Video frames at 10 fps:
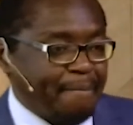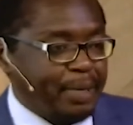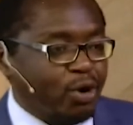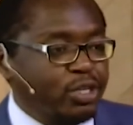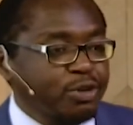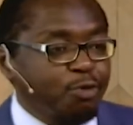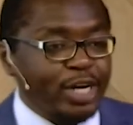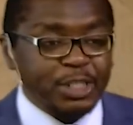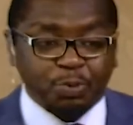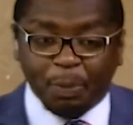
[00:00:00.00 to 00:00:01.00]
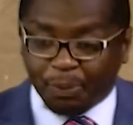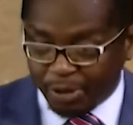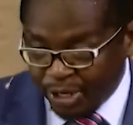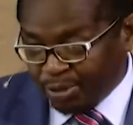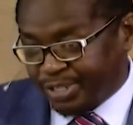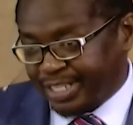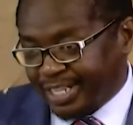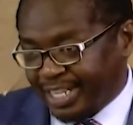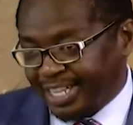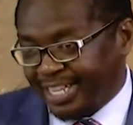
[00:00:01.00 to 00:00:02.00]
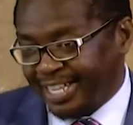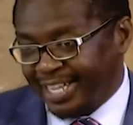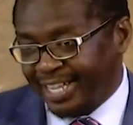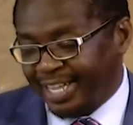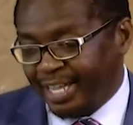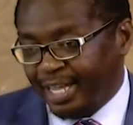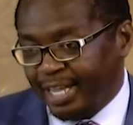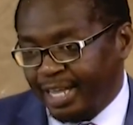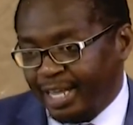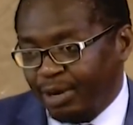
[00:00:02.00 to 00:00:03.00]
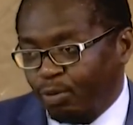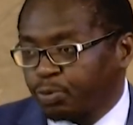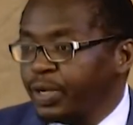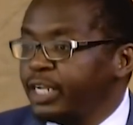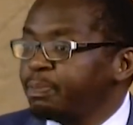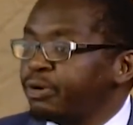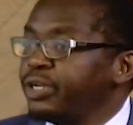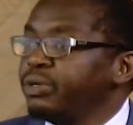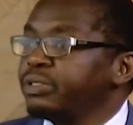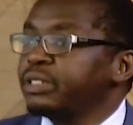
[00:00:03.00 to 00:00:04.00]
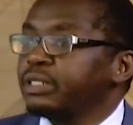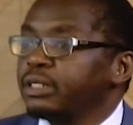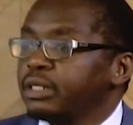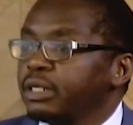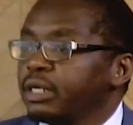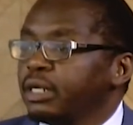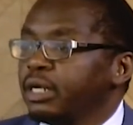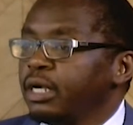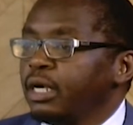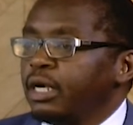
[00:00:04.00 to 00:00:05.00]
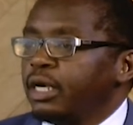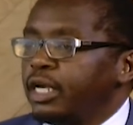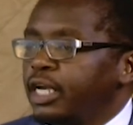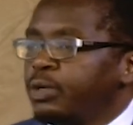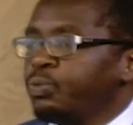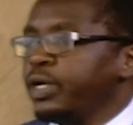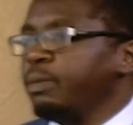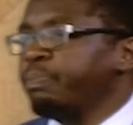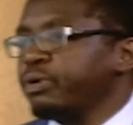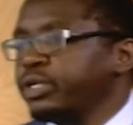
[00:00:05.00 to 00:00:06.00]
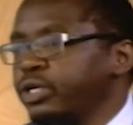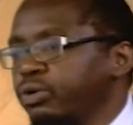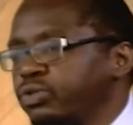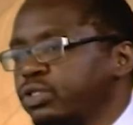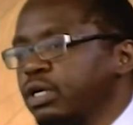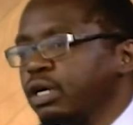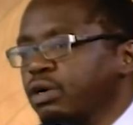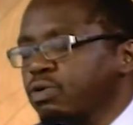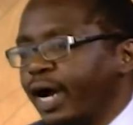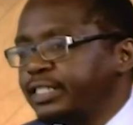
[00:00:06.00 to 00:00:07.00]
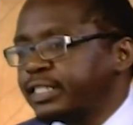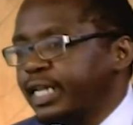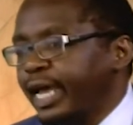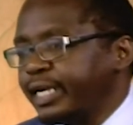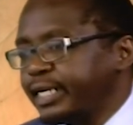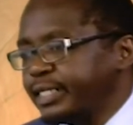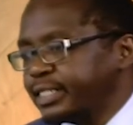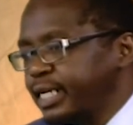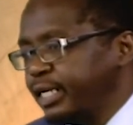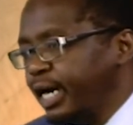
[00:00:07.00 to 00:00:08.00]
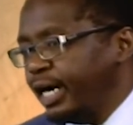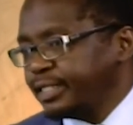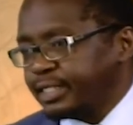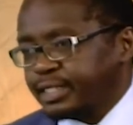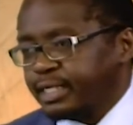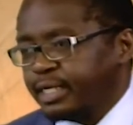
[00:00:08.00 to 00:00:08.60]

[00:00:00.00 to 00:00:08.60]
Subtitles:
Because of what it will produce. What will it produce? It will produce Christ-likeness in us.